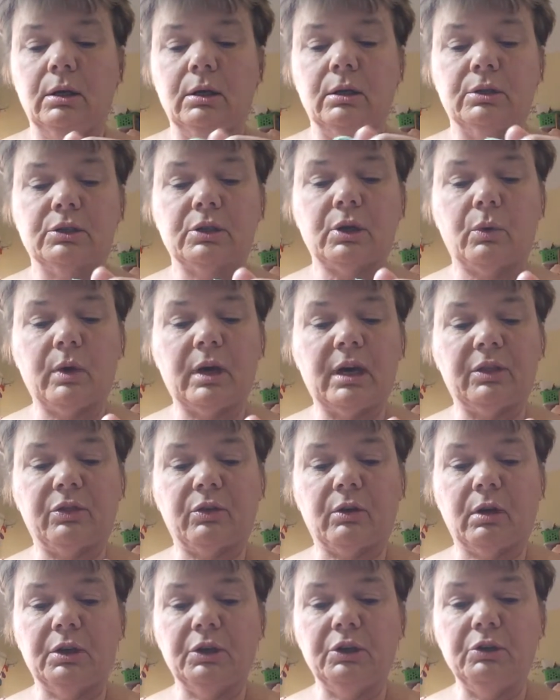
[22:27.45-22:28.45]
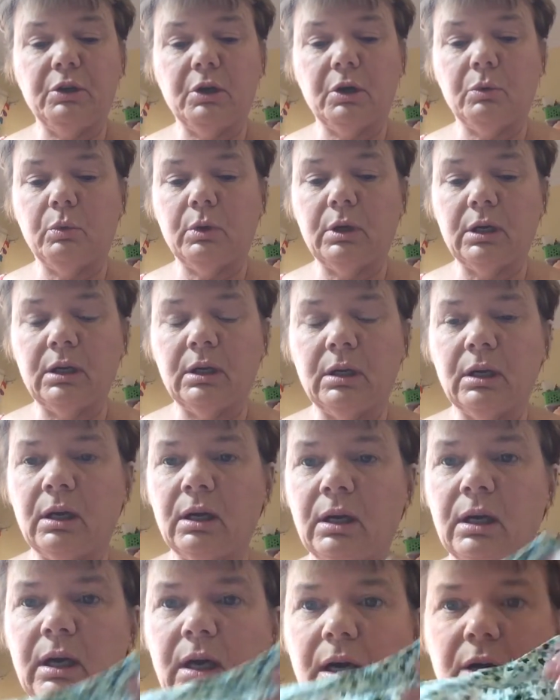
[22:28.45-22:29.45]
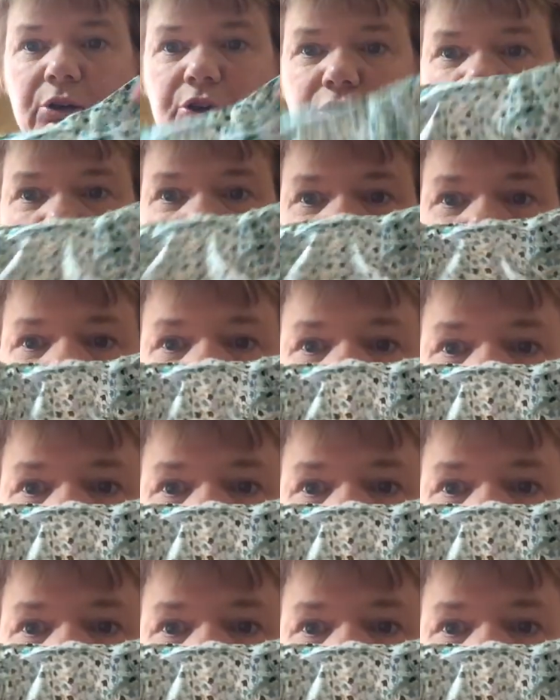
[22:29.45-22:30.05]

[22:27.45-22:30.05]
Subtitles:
So I thought, you know what, I'll just do it